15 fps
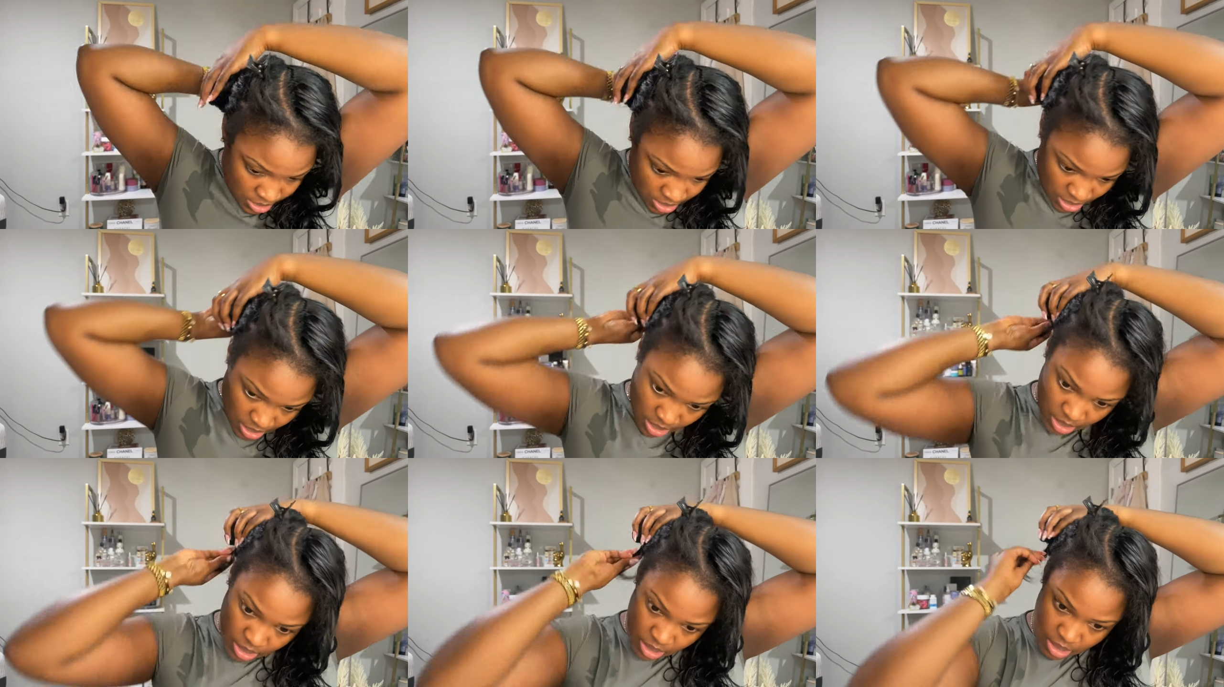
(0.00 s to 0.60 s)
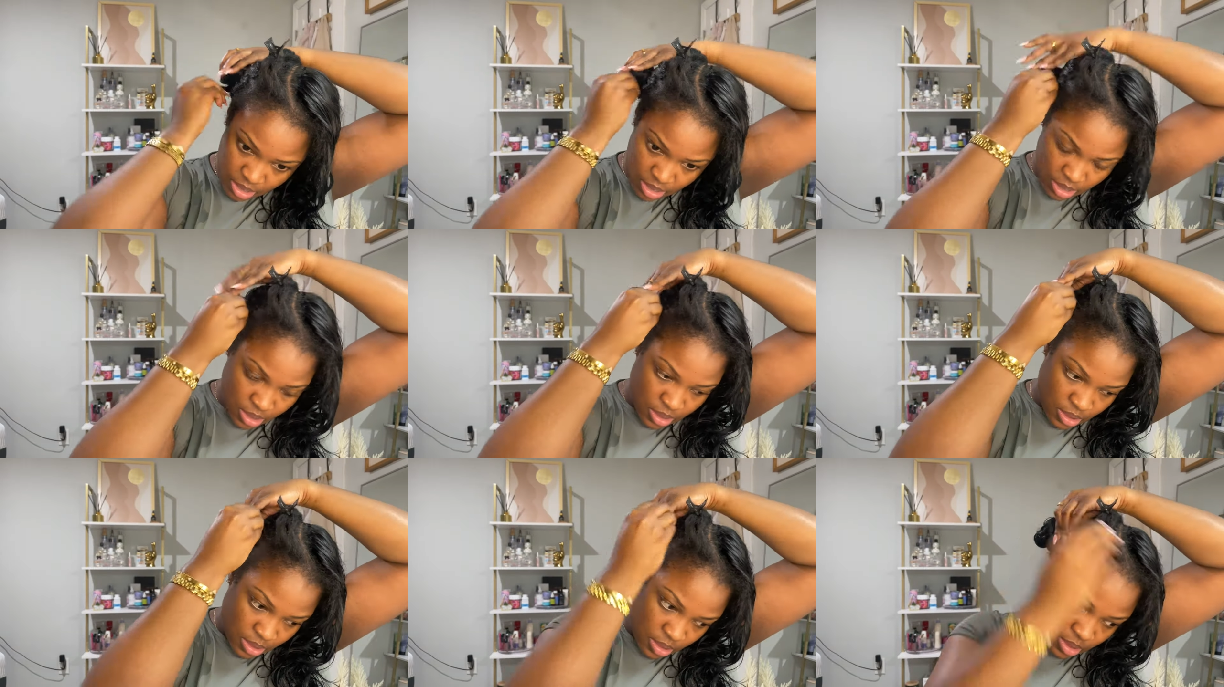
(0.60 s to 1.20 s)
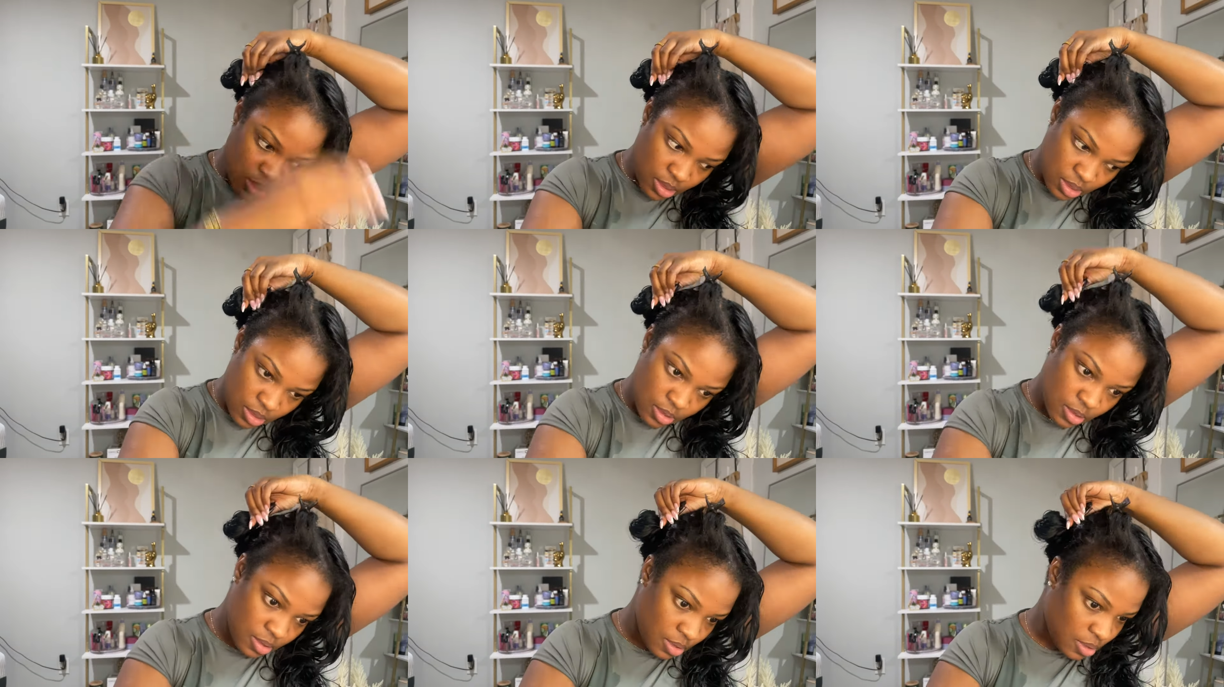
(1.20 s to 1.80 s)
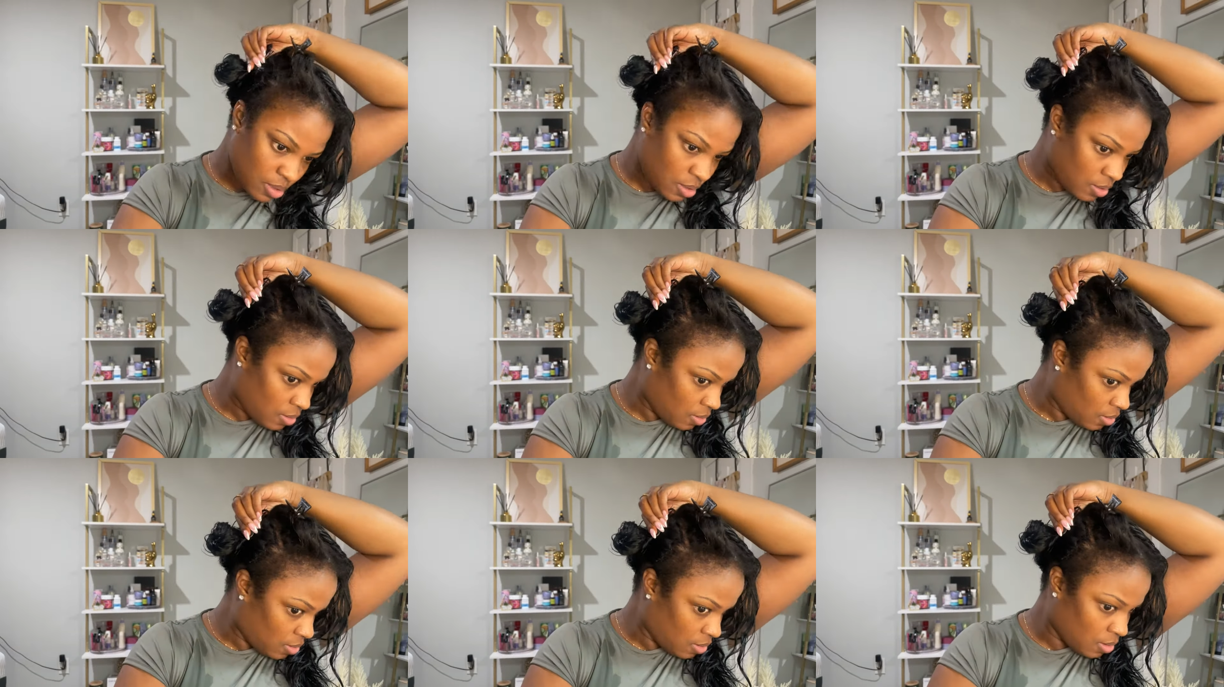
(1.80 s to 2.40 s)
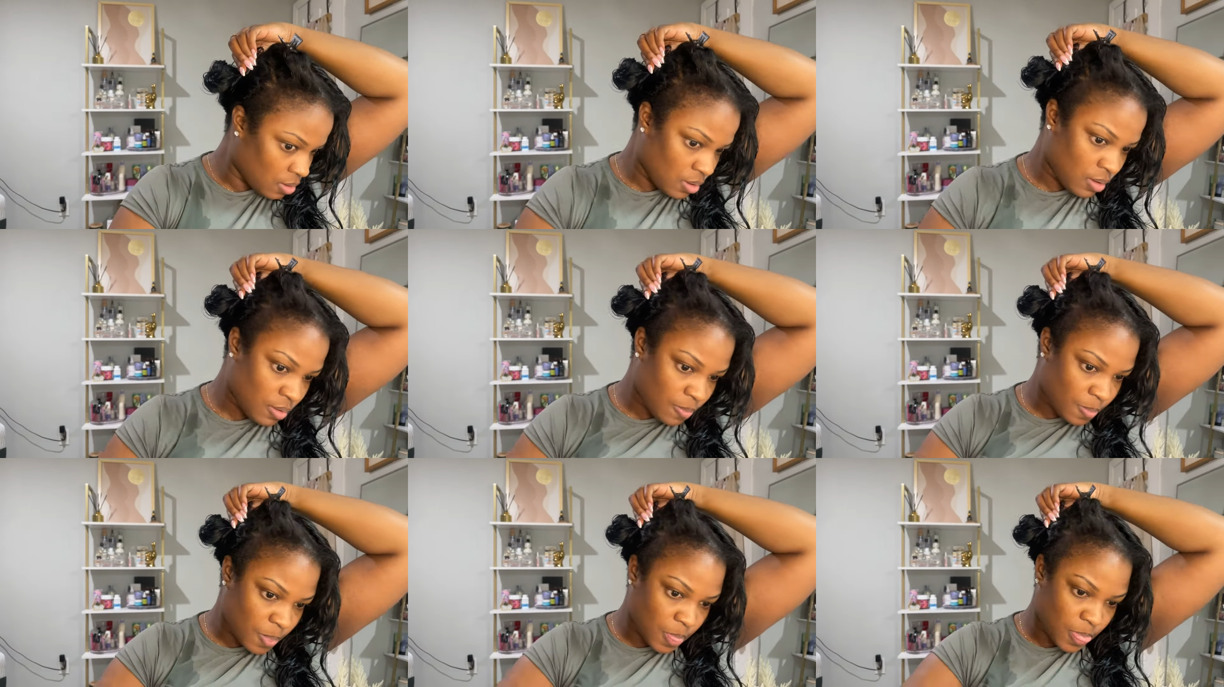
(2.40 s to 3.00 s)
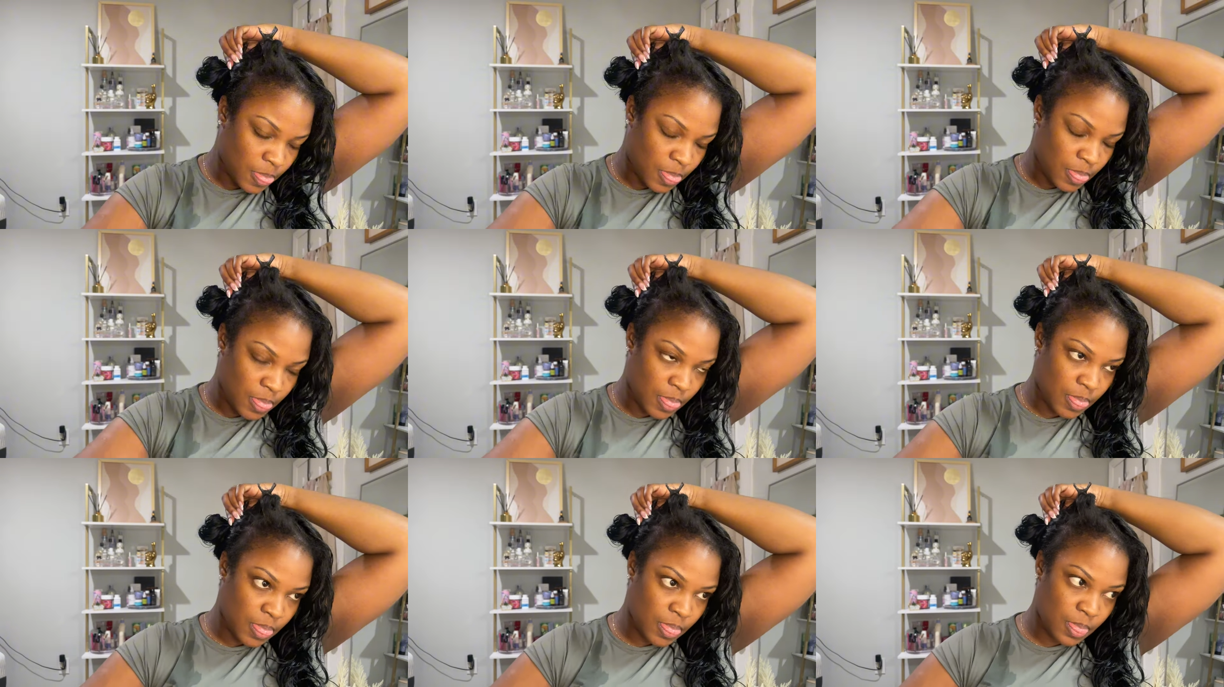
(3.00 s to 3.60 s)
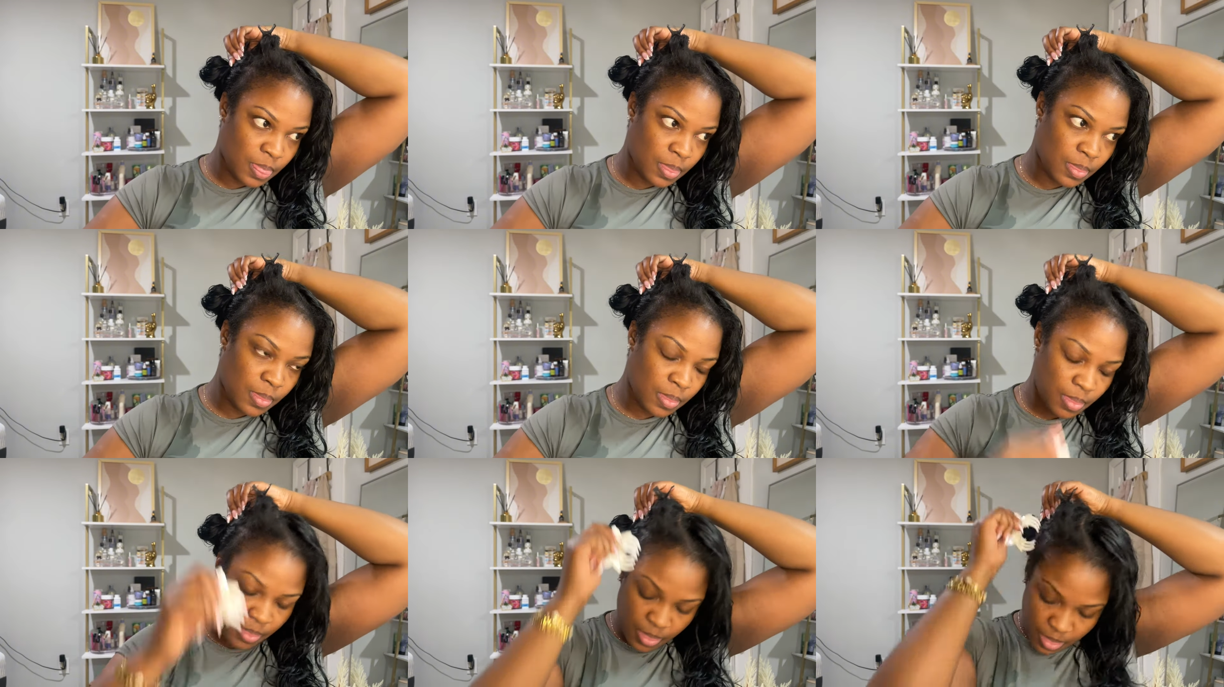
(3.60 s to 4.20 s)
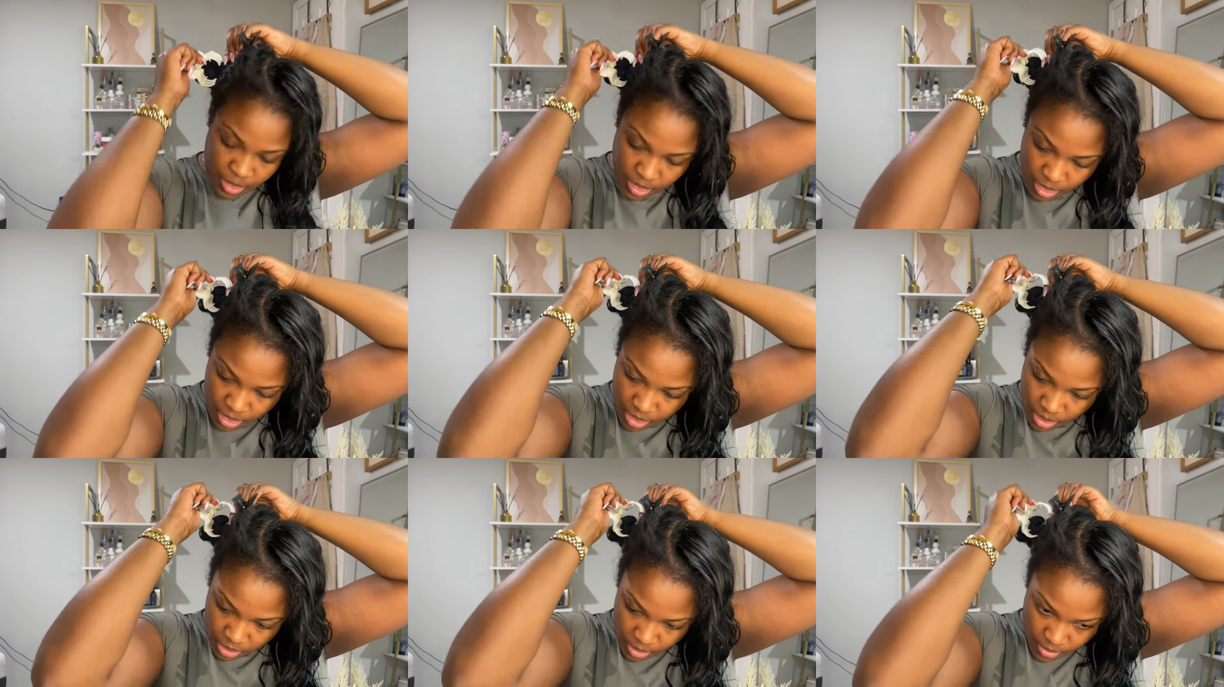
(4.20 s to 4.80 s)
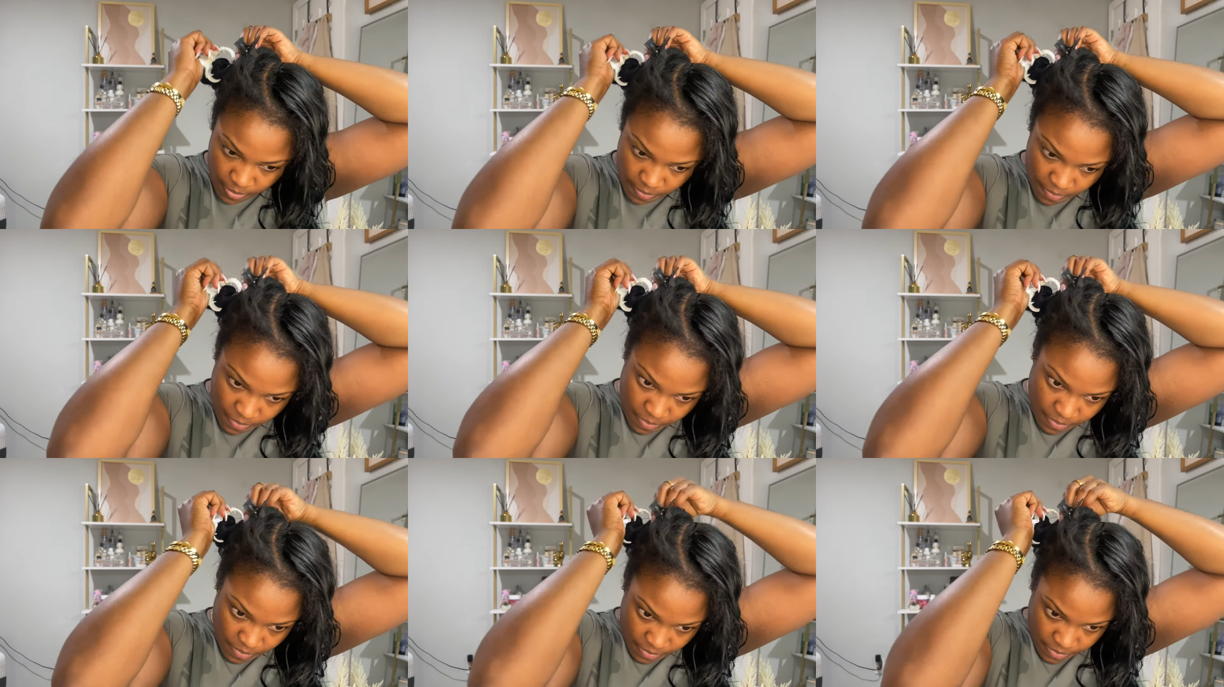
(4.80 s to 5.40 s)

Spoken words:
(silence)